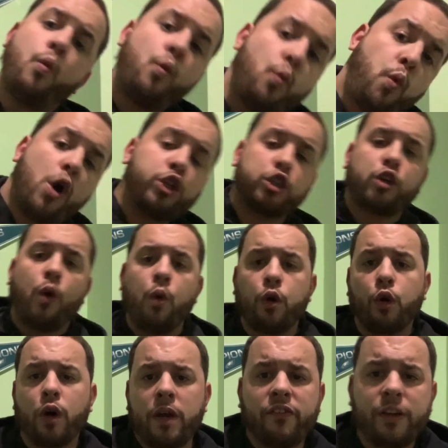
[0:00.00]
What's going
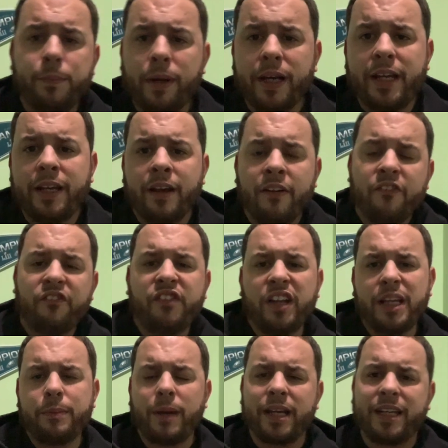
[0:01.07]
on, everybody? Philly
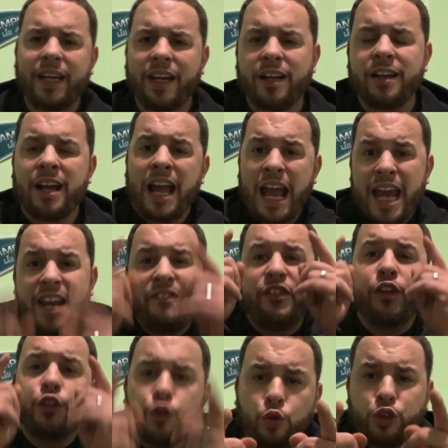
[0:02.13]
Mike here. And if you're
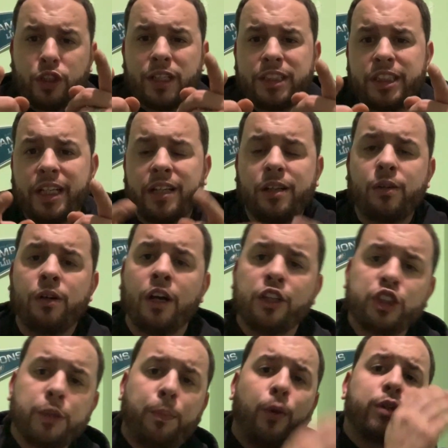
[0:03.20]
new to the channel,
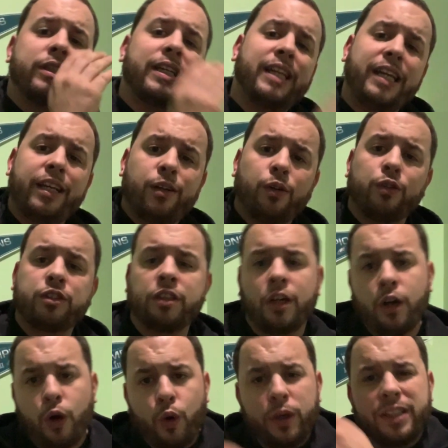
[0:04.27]
support the Eagles
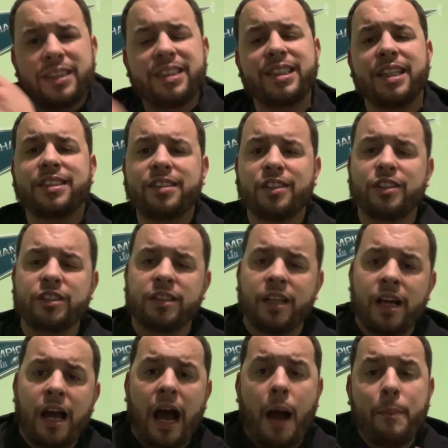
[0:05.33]
or the Sixers,
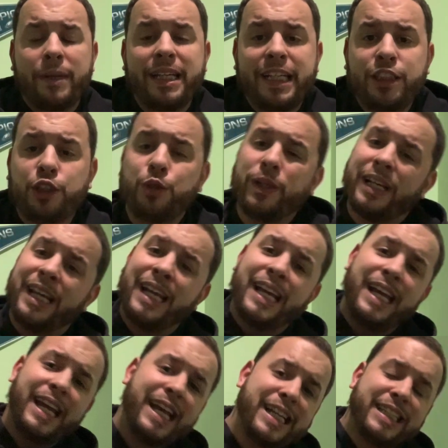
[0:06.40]
I'm gonna need you to
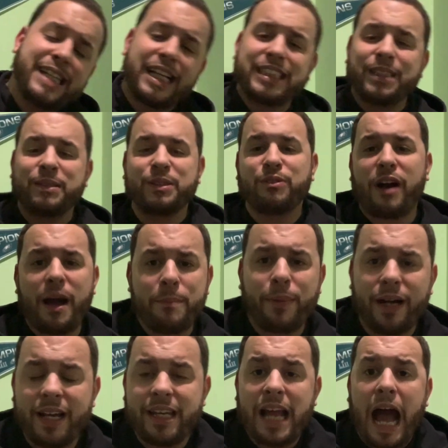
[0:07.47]
hit that subscribe
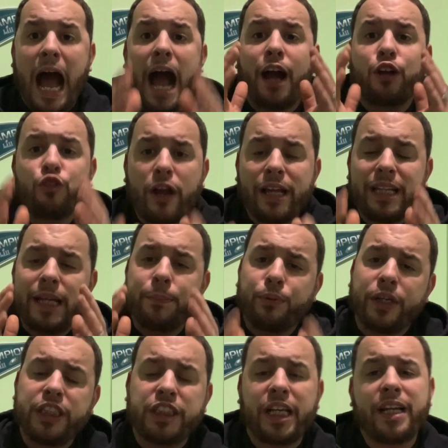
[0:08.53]
button. I greatly
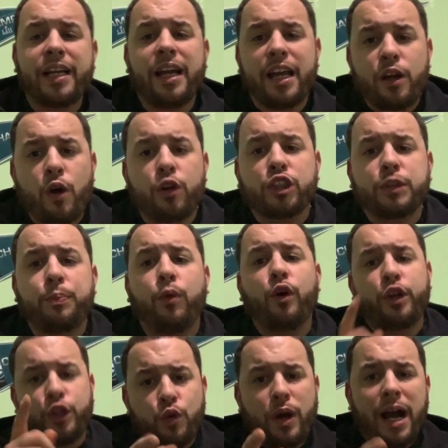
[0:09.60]
appreciate it. And all the support
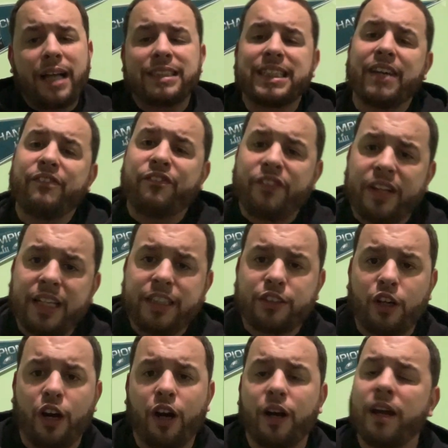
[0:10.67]
you guys give Philly
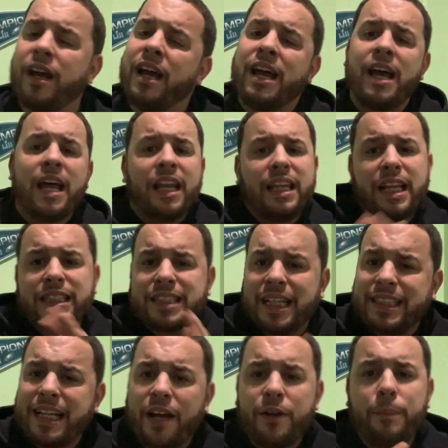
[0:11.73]
Talk. Let's get
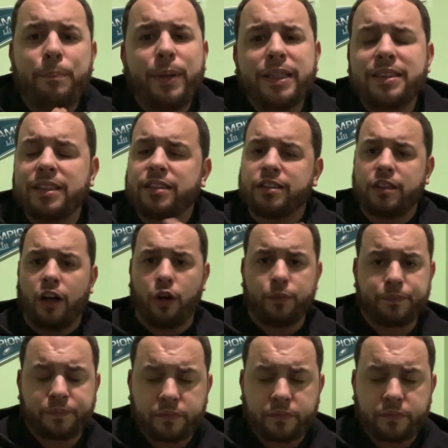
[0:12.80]
down to business though.